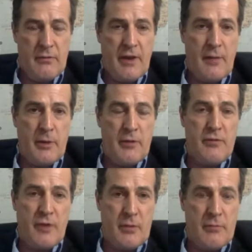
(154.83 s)
family
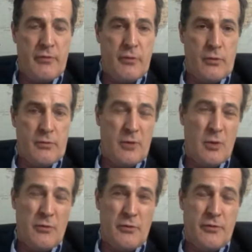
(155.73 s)
farm for
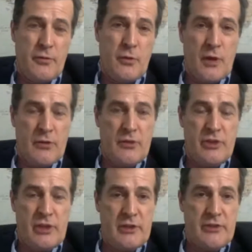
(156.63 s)
over 400
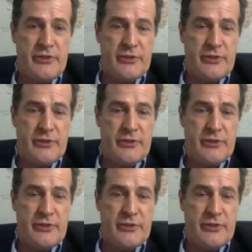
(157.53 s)
years.